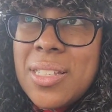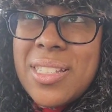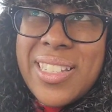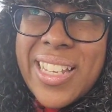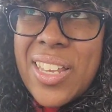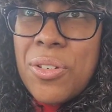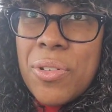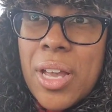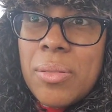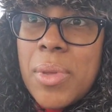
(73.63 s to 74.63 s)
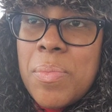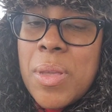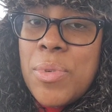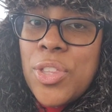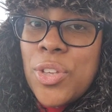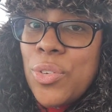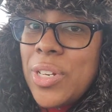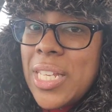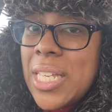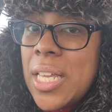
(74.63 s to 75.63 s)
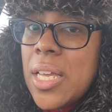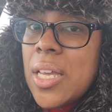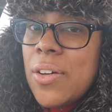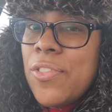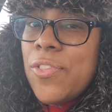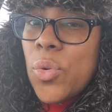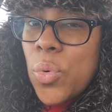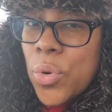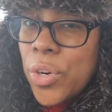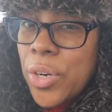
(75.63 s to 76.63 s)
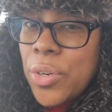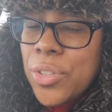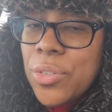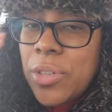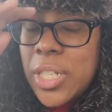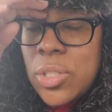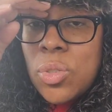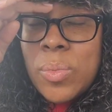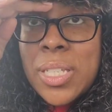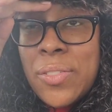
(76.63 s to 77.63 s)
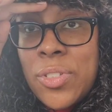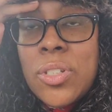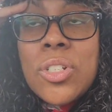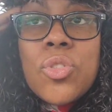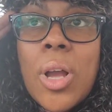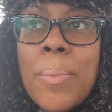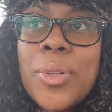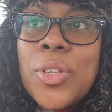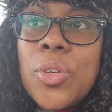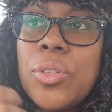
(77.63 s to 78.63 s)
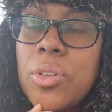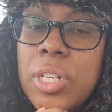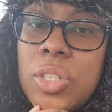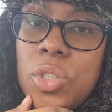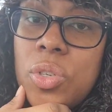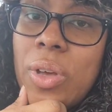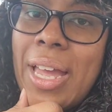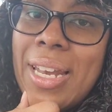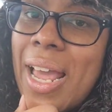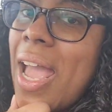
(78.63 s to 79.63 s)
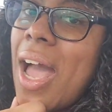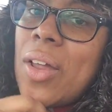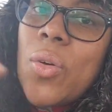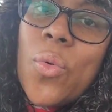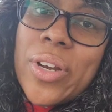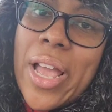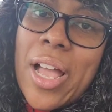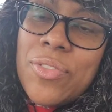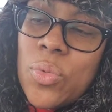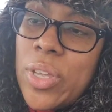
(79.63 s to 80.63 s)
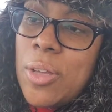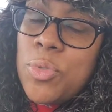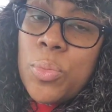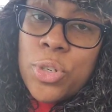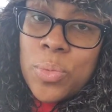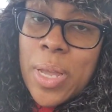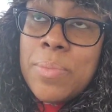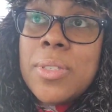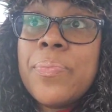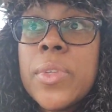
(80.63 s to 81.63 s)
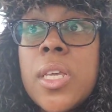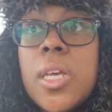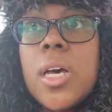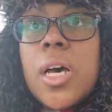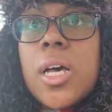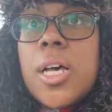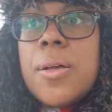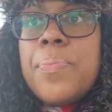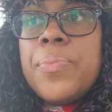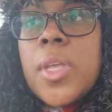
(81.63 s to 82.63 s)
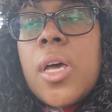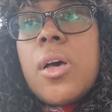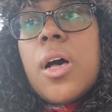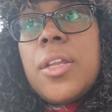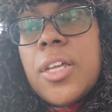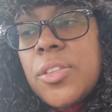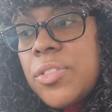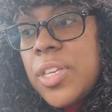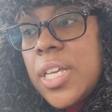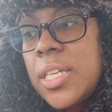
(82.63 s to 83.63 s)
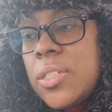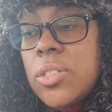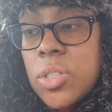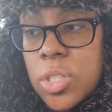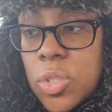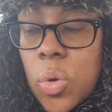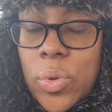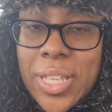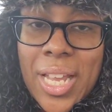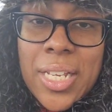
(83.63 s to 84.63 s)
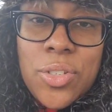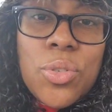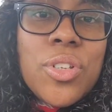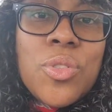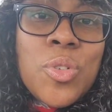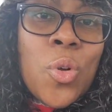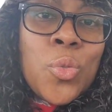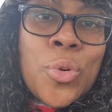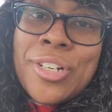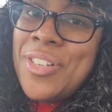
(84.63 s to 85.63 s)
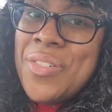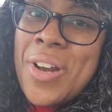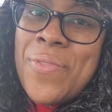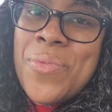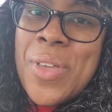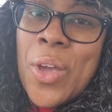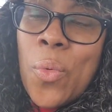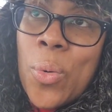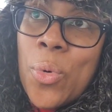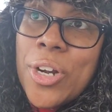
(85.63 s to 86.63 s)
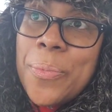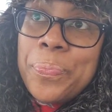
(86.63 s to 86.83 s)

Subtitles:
ticking around like maybe 34 or 32, because if it's going to drop below 32 at night, I don't want to have to wake up to burst pipes. Another thing just to note with that is you can use cold water. You don't have to make it warm water.